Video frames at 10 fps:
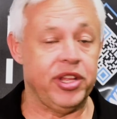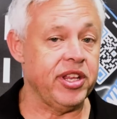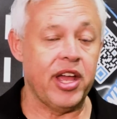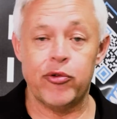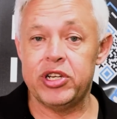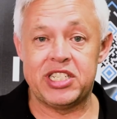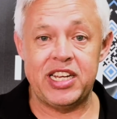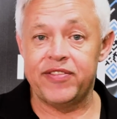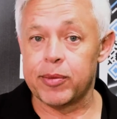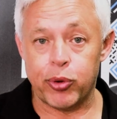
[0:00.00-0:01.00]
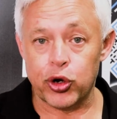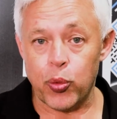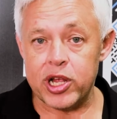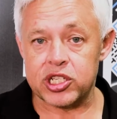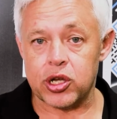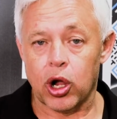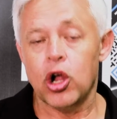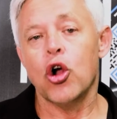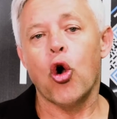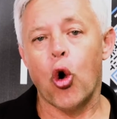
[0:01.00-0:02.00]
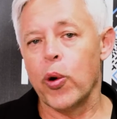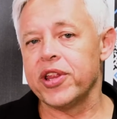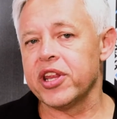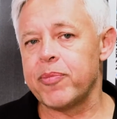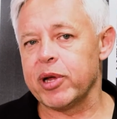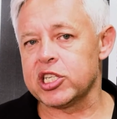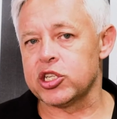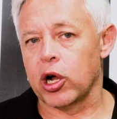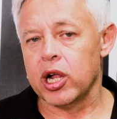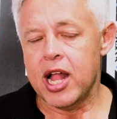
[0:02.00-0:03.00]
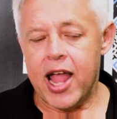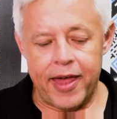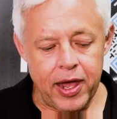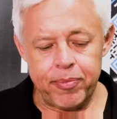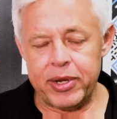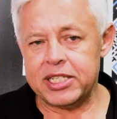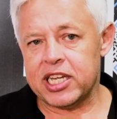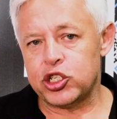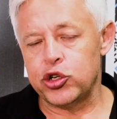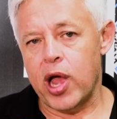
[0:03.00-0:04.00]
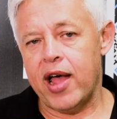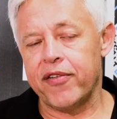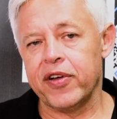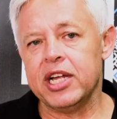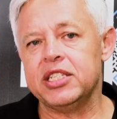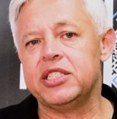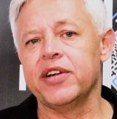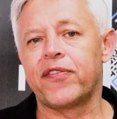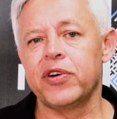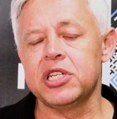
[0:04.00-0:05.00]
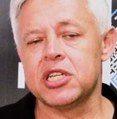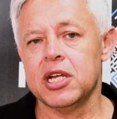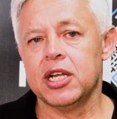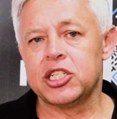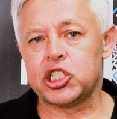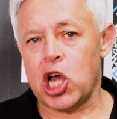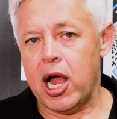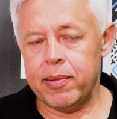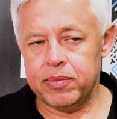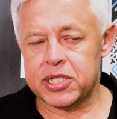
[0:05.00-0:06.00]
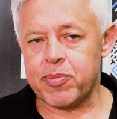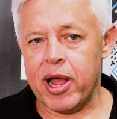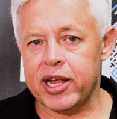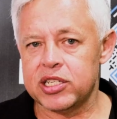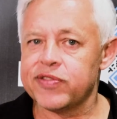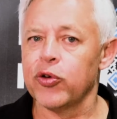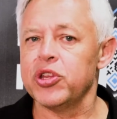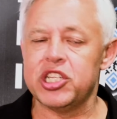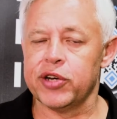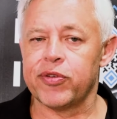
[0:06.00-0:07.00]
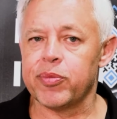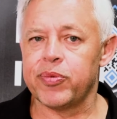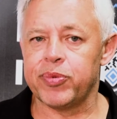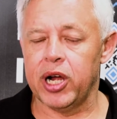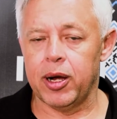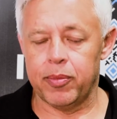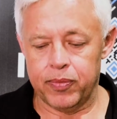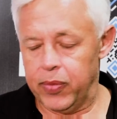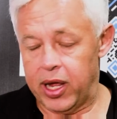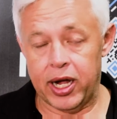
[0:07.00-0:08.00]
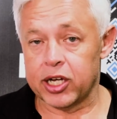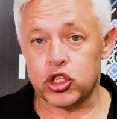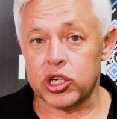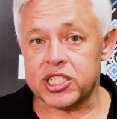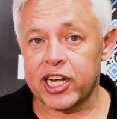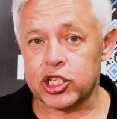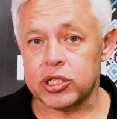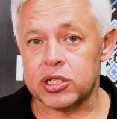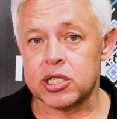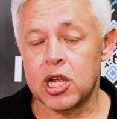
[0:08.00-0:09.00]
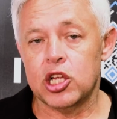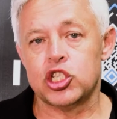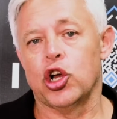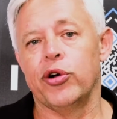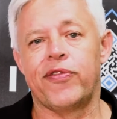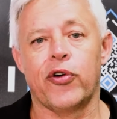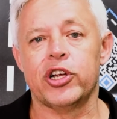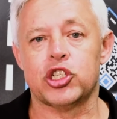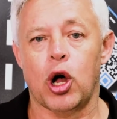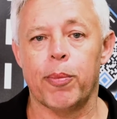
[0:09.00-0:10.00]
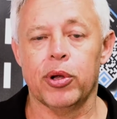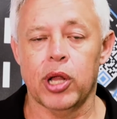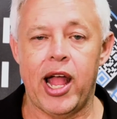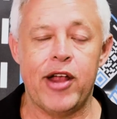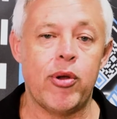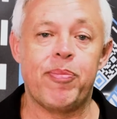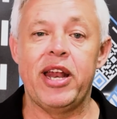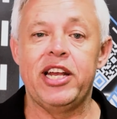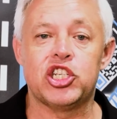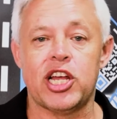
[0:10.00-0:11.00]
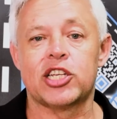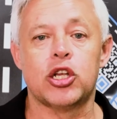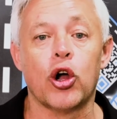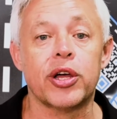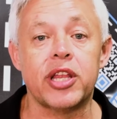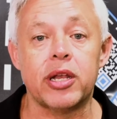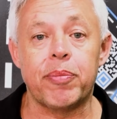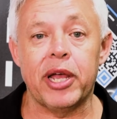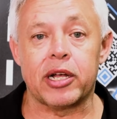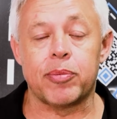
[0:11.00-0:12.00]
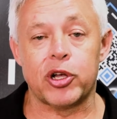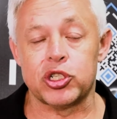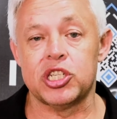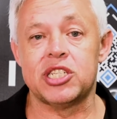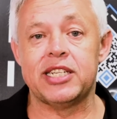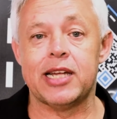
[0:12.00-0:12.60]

whether they received and put away stock, or whether they picked stock. And that means that you have different time spans for these different transactions. So for example, a replenish takes longer than a pick because it's a